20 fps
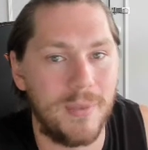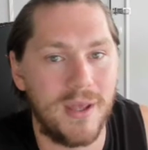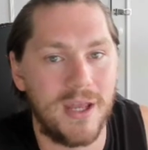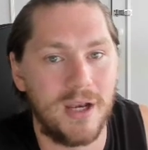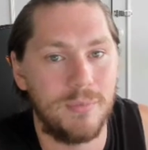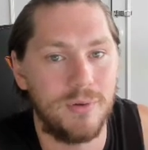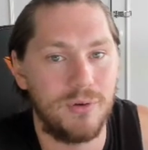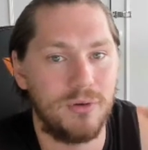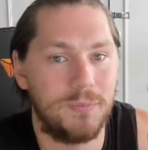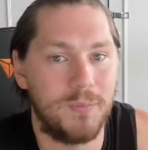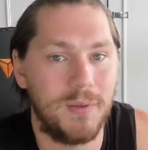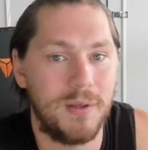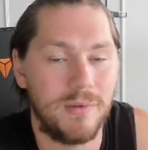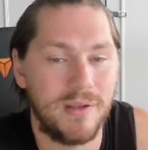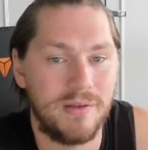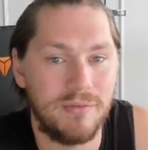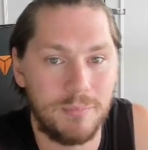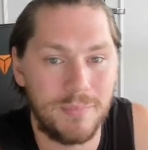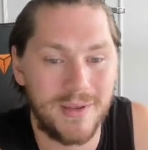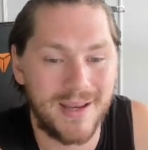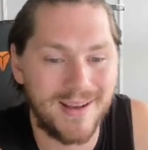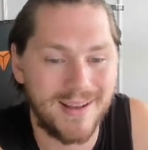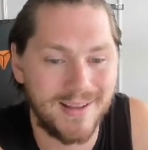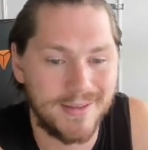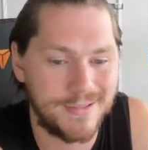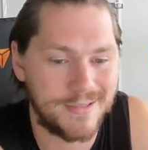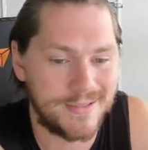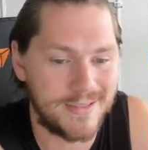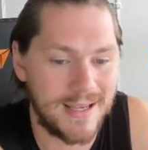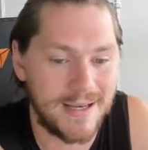better because people have a better
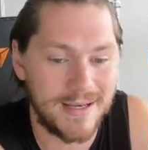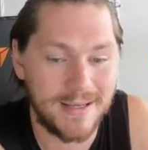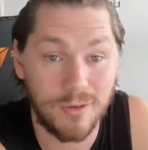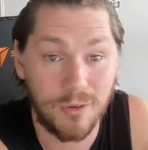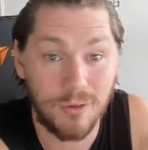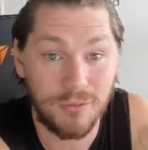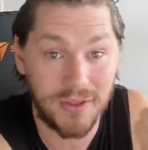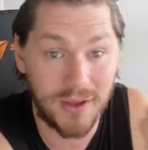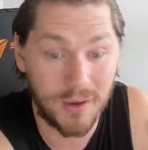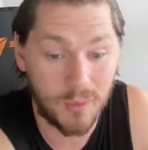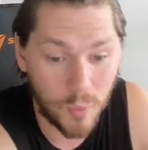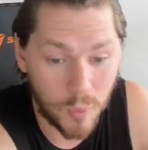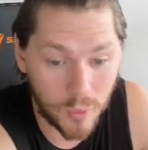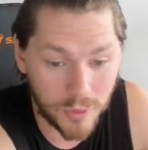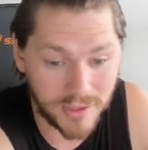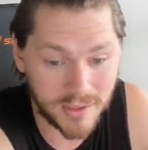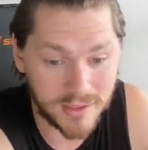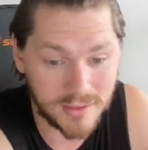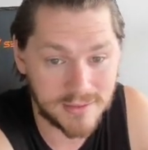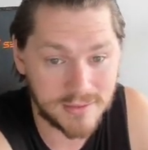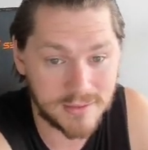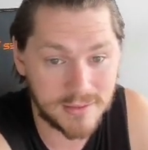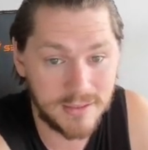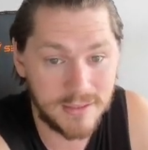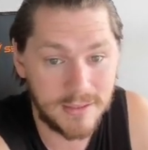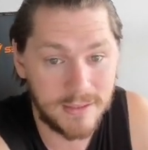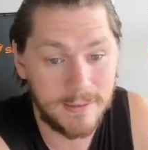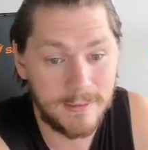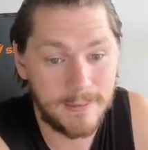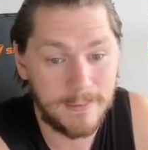understanding of their audience.
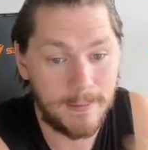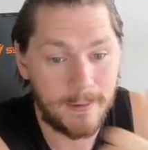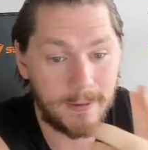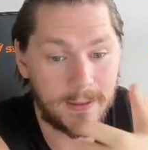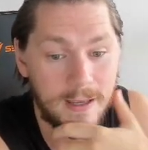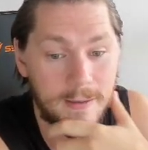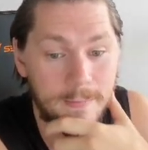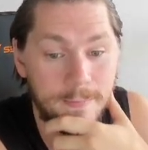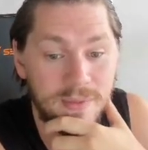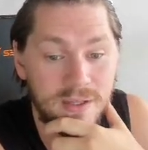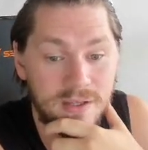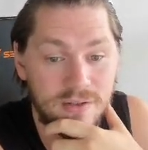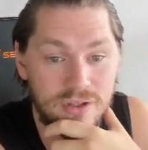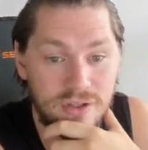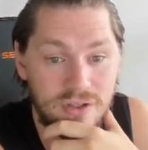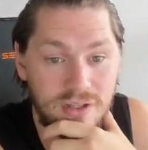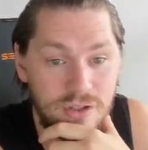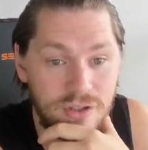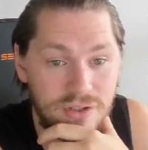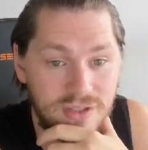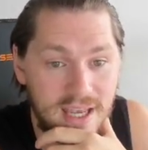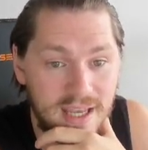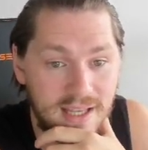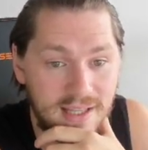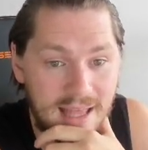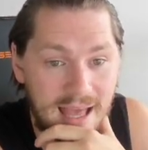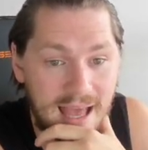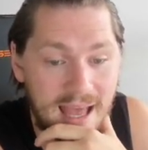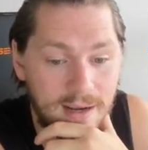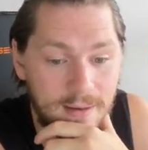Okay, so then you
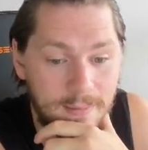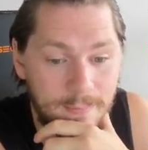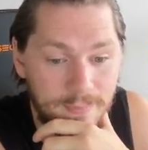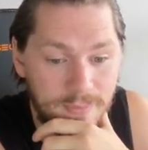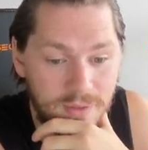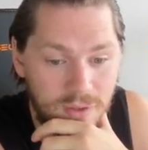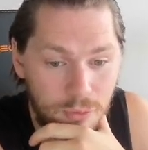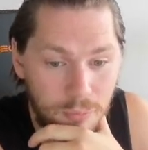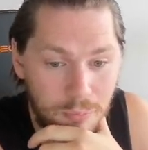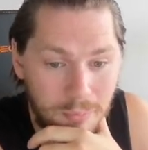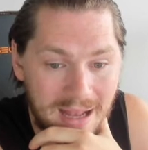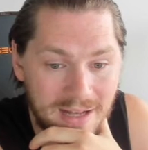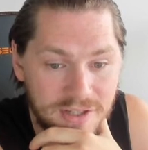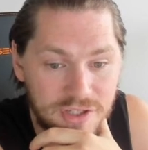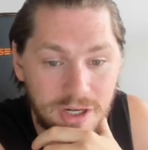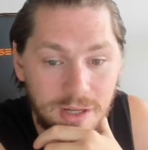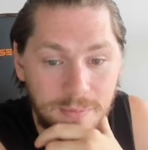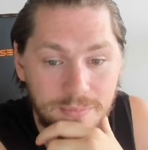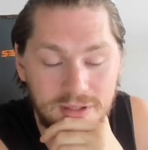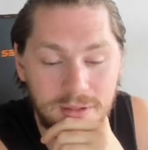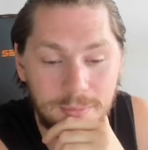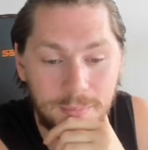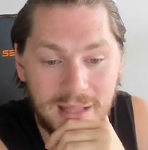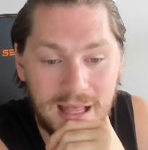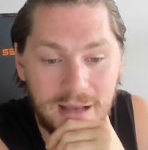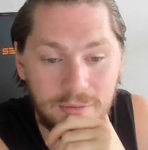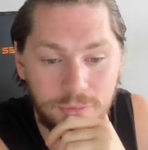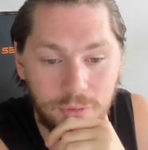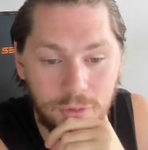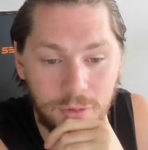take that, you match it up to the
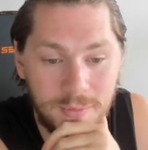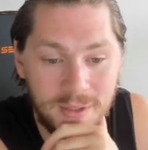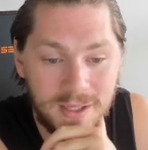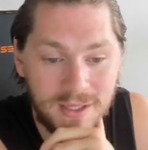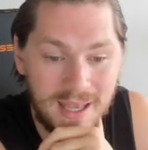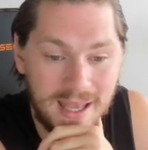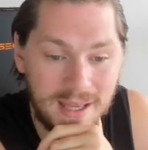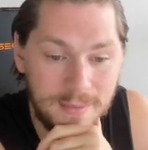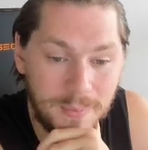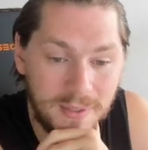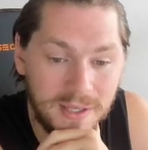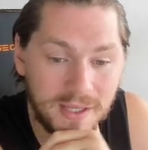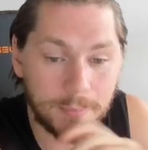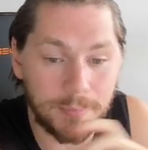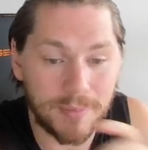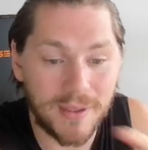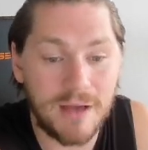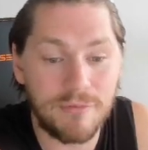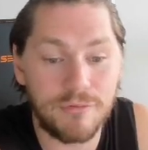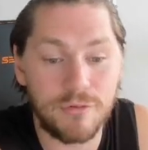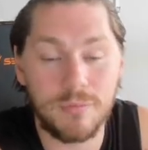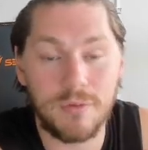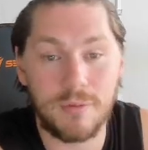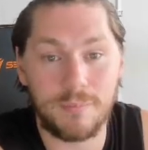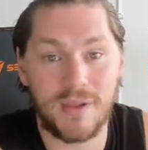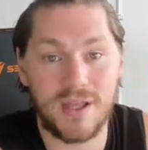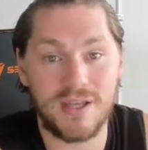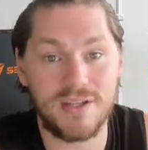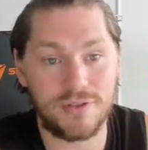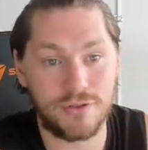platform, and pick a platform that
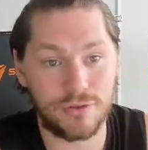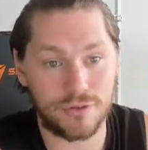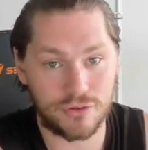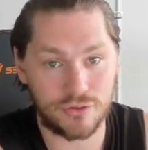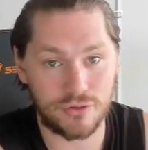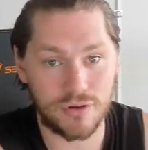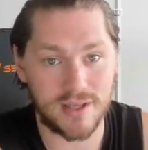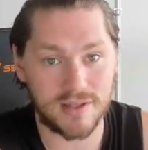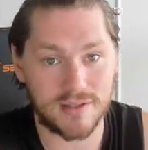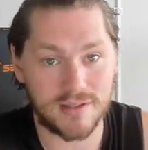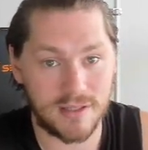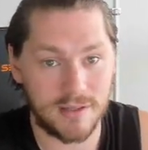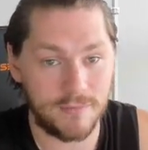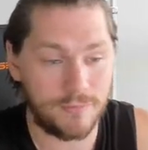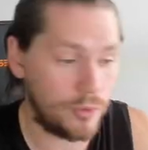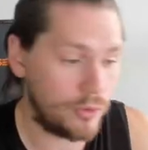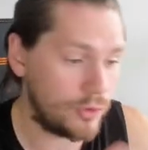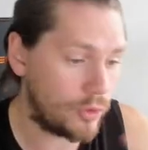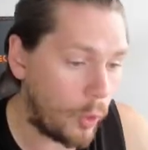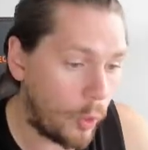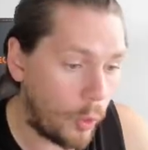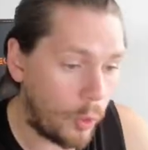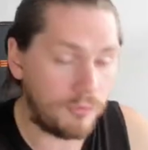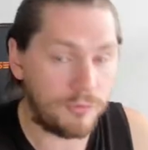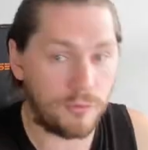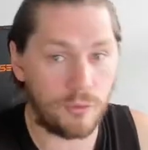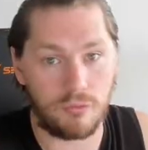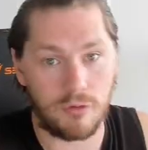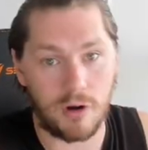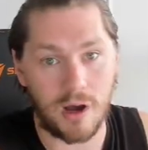plays to your strengths. If you're an
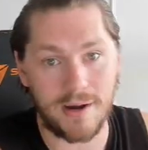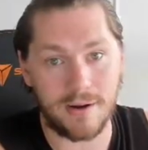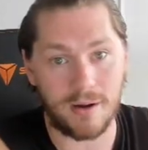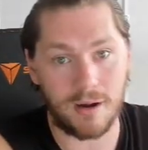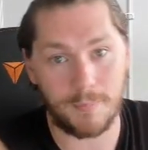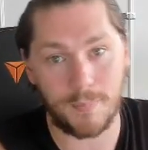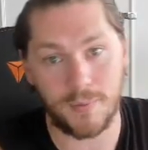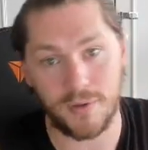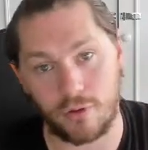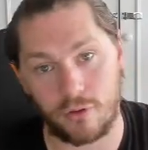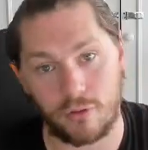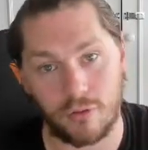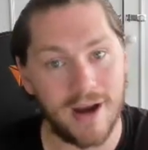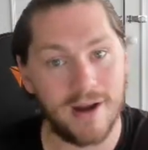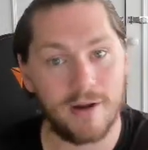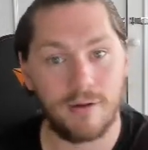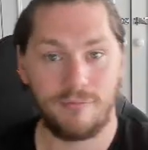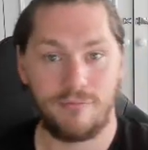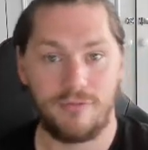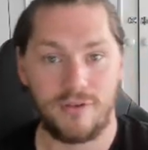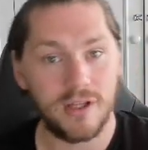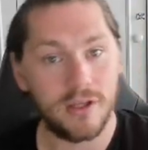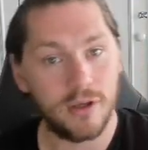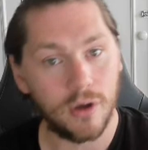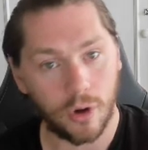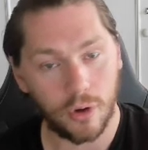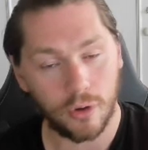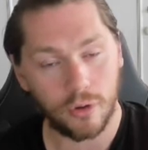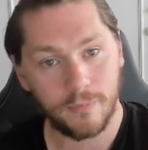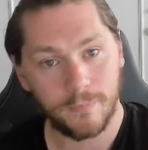awful writer but you're great on
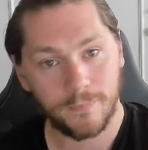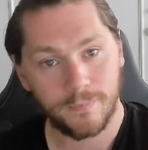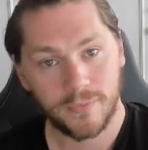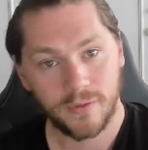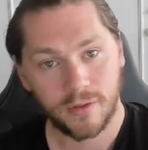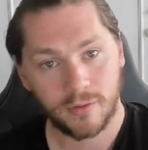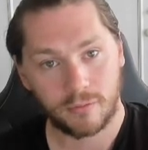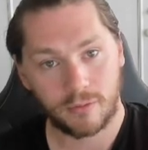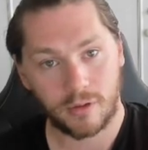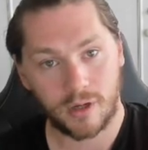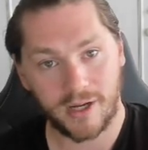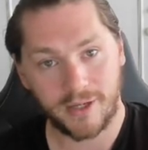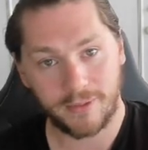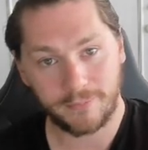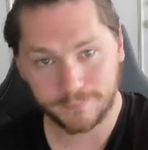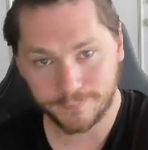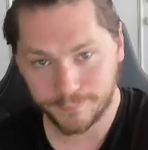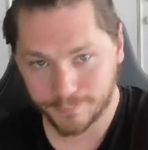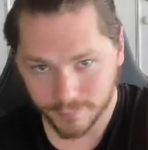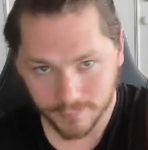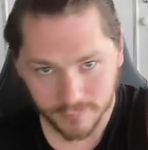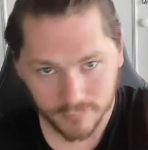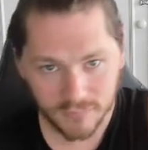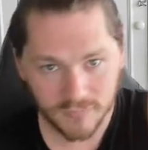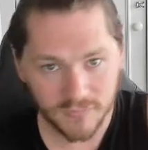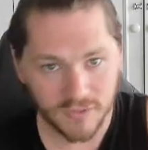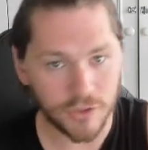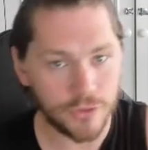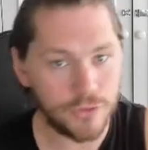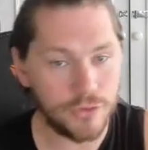video, right,
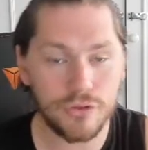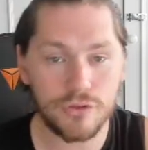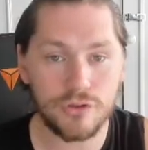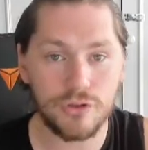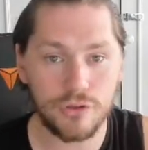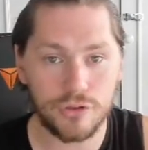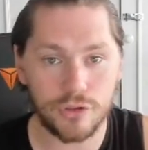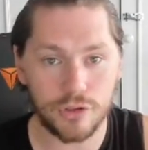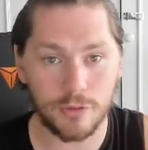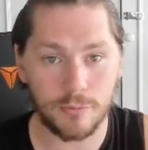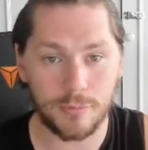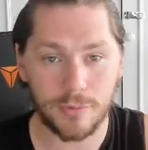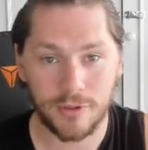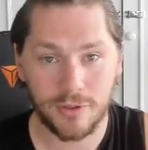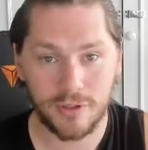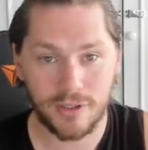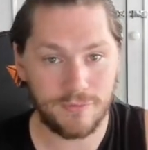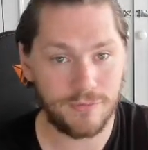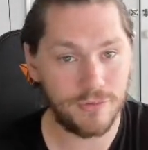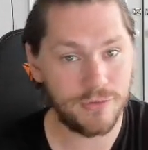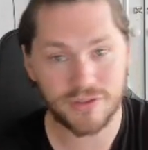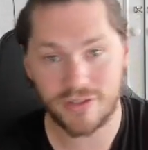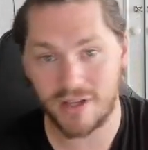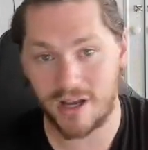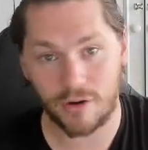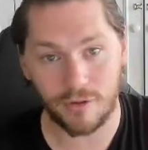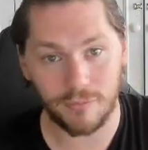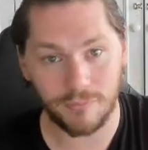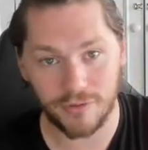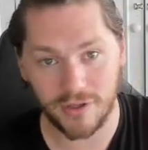use YouTube. If you
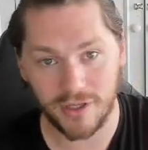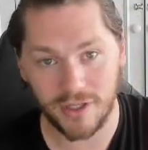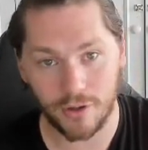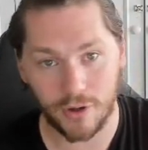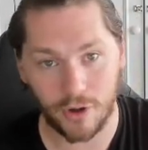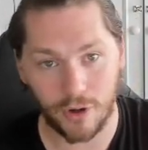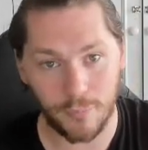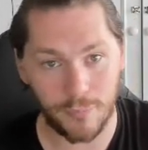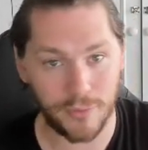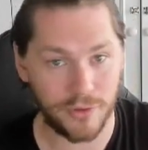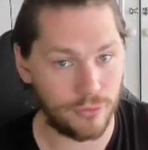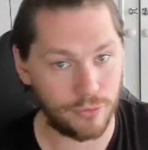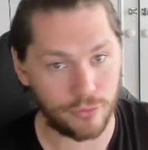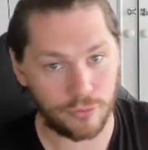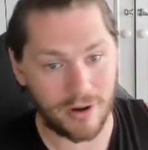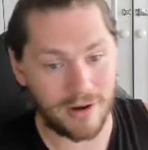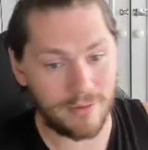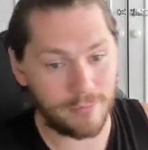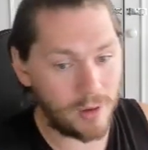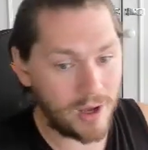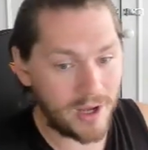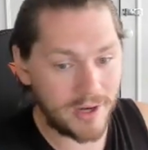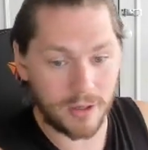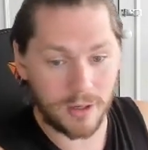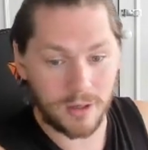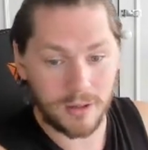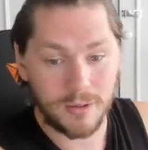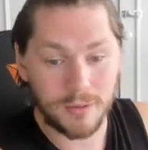suck on video but you're a great writer,